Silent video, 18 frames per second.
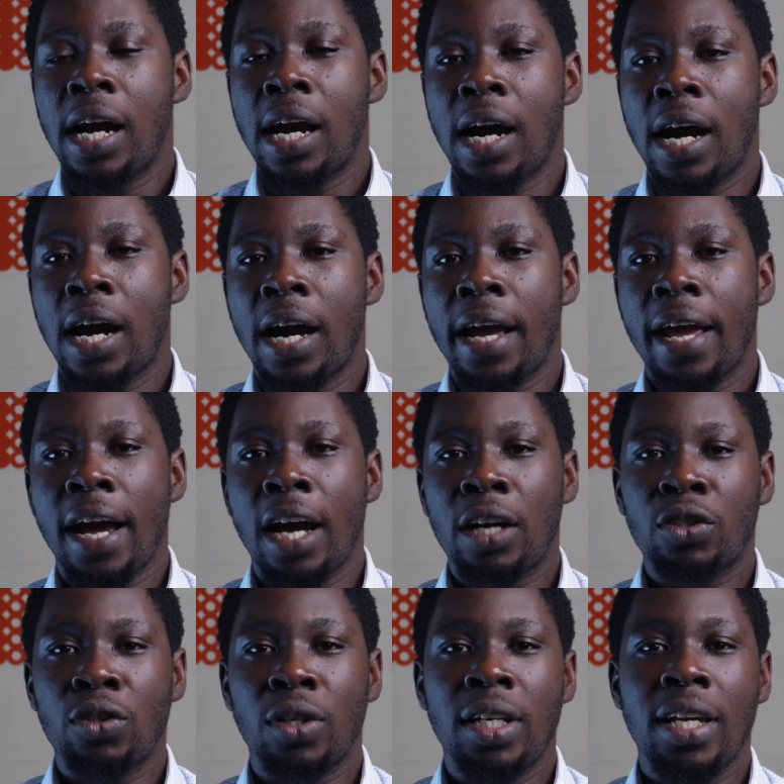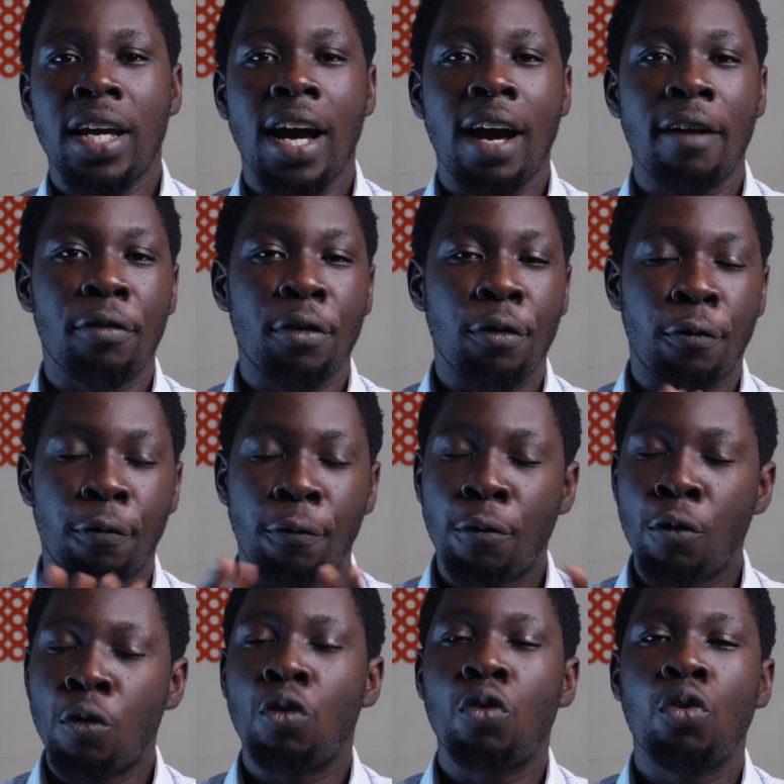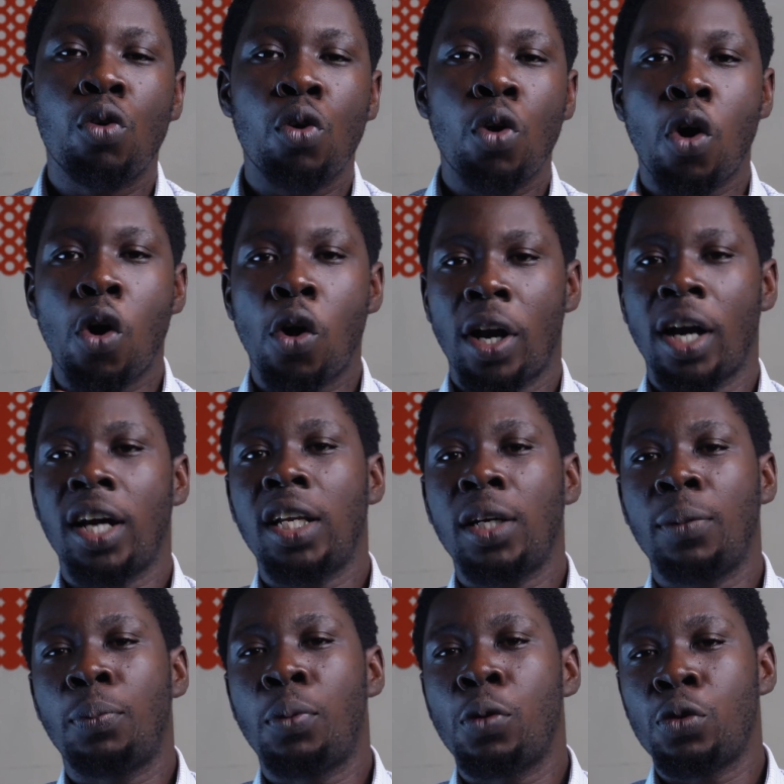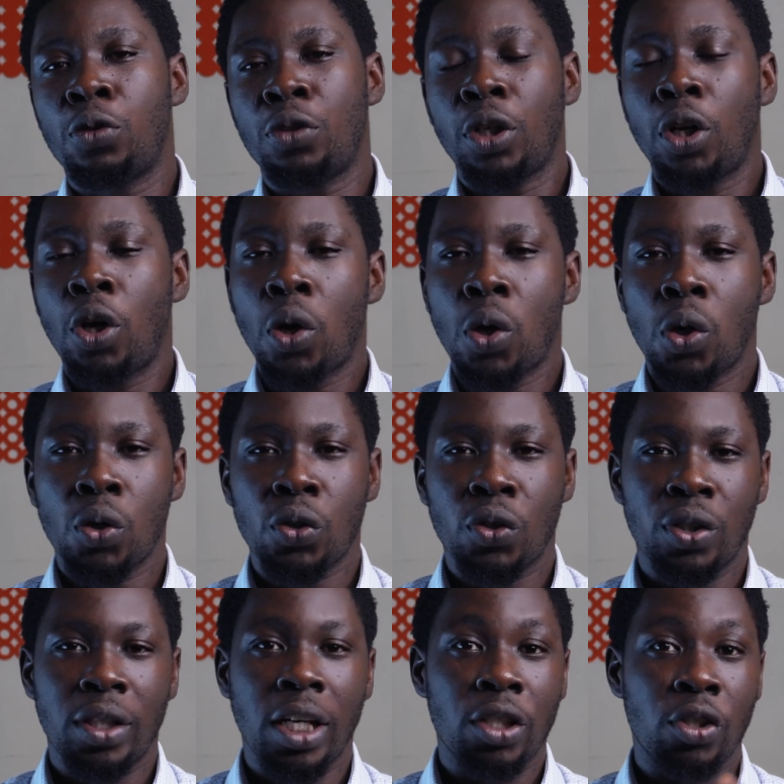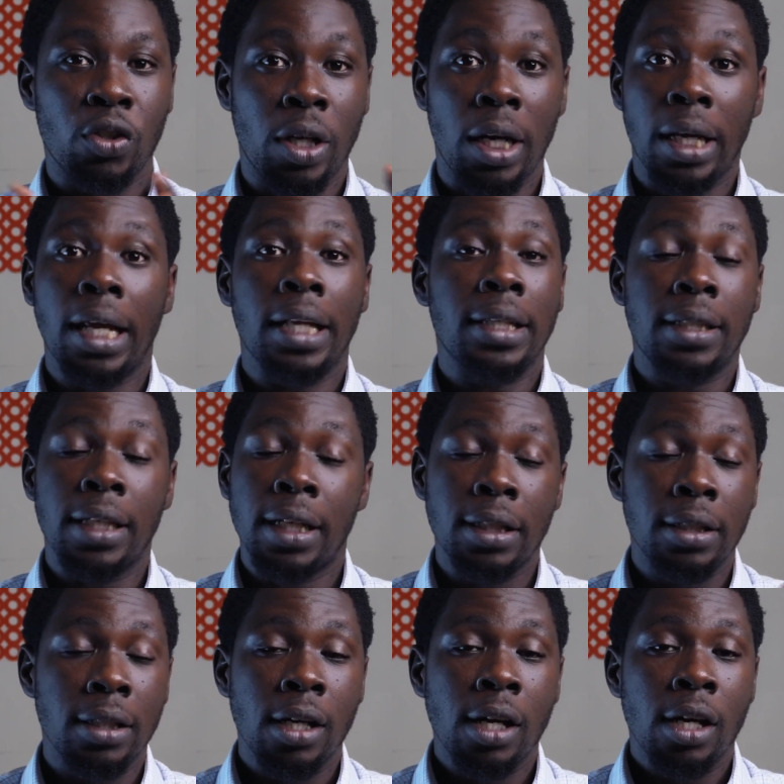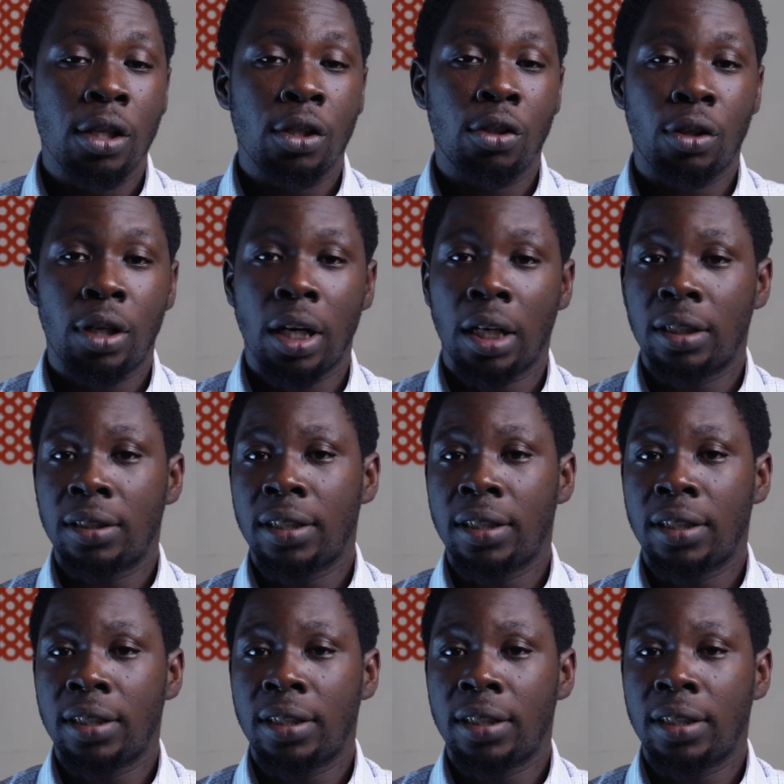I actually have a full organic poultry course that you can attend. You can